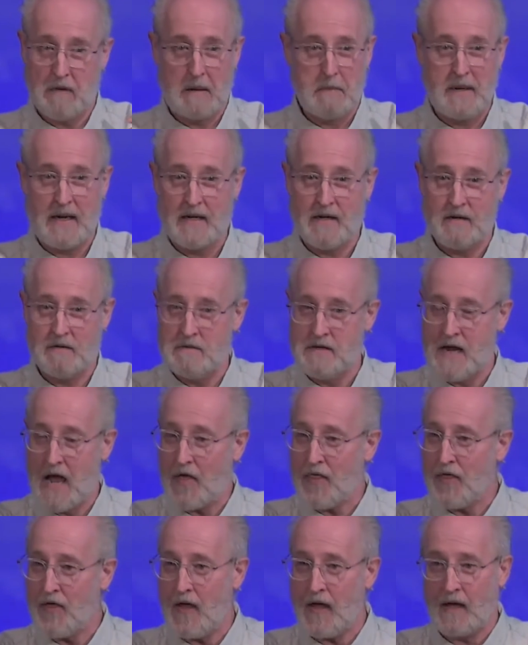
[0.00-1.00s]
I mean,
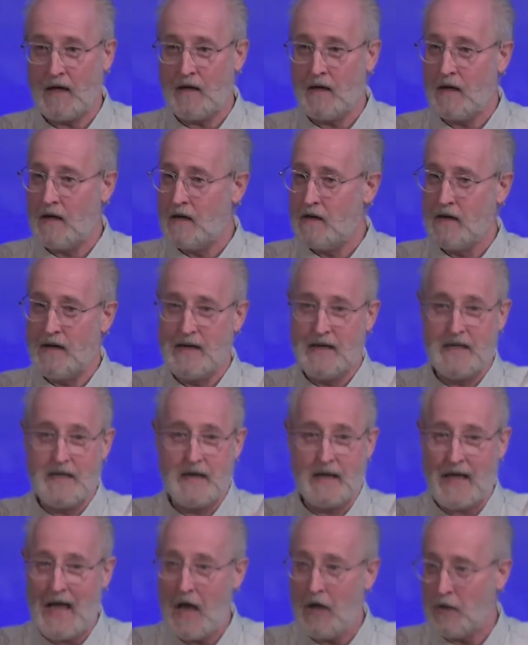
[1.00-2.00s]
nothing,
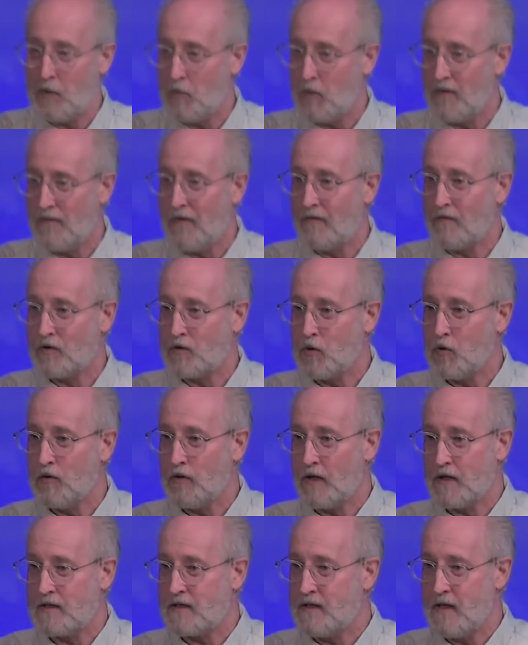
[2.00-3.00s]
any accountant would have ever
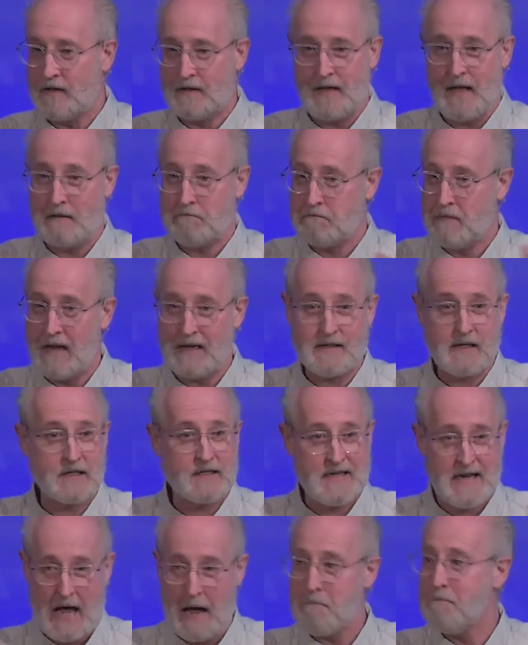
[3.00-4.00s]
told us that
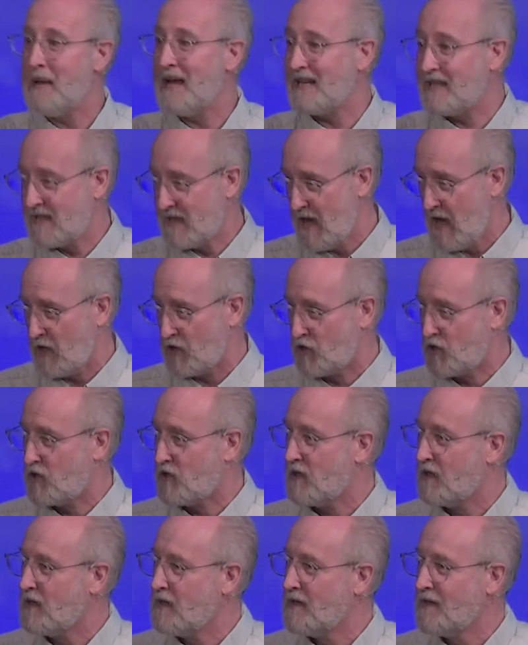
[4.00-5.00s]
does not make
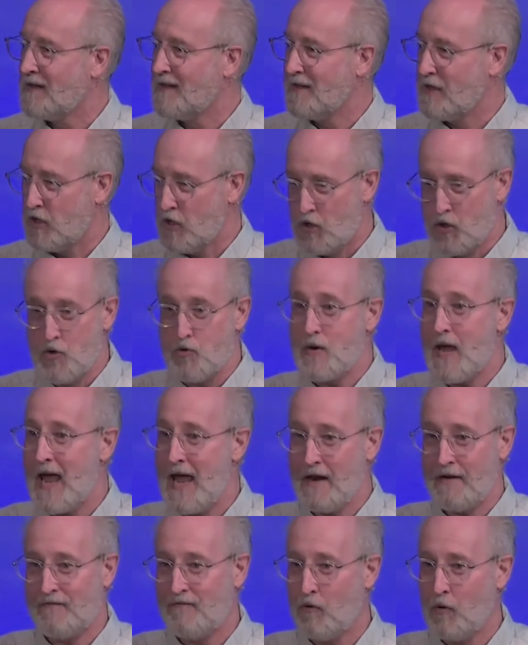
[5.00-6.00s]
sense. You
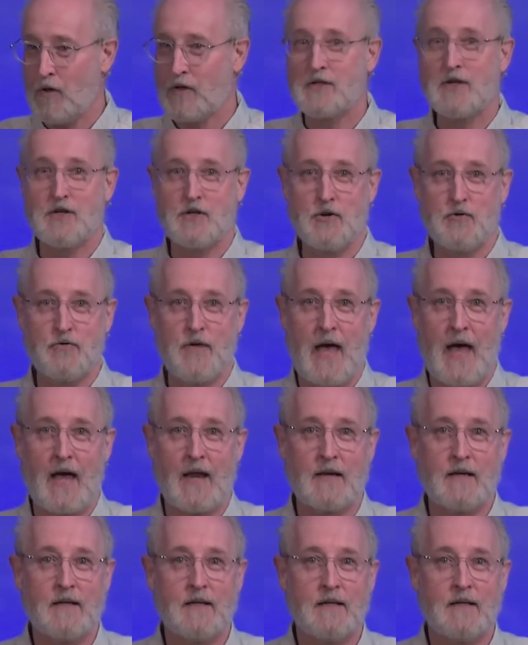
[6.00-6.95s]
can't afford to do that.